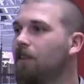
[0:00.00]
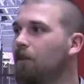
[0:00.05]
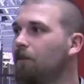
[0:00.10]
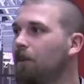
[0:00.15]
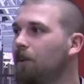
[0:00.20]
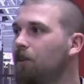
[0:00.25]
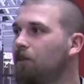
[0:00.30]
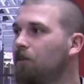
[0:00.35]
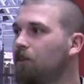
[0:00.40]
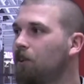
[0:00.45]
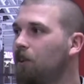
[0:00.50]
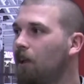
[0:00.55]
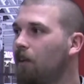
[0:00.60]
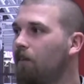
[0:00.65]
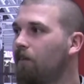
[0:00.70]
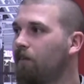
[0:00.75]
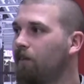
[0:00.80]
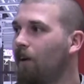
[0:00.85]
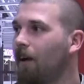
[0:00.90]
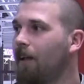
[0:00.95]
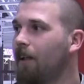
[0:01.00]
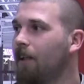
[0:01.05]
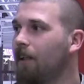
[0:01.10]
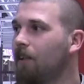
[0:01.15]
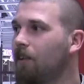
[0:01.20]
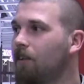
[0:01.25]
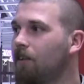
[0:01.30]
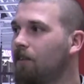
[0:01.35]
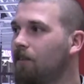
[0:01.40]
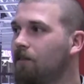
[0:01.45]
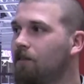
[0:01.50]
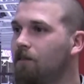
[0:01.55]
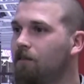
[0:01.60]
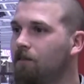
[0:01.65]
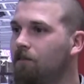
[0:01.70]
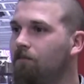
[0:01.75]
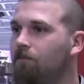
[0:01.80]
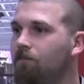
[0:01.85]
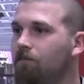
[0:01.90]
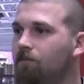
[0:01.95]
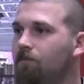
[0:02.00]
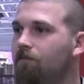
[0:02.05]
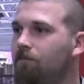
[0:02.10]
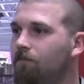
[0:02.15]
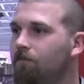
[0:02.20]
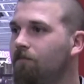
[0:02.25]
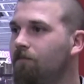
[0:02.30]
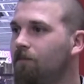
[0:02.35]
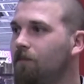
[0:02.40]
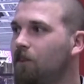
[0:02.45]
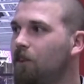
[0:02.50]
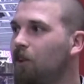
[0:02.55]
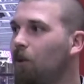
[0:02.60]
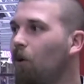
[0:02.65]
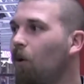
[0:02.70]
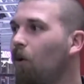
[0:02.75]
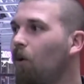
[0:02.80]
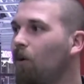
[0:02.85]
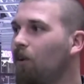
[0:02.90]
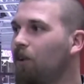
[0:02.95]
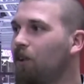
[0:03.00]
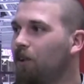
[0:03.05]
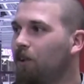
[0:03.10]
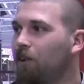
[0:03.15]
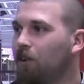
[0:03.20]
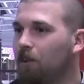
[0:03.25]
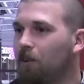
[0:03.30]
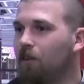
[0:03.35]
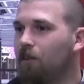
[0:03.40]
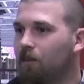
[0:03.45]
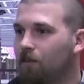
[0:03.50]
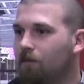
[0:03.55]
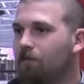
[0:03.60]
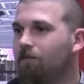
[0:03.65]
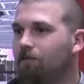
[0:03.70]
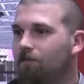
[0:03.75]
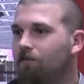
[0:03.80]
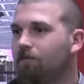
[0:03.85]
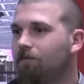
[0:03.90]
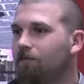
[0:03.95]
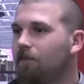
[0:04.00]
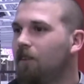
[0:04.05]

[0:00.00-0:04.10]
I mean, you start finding your niche.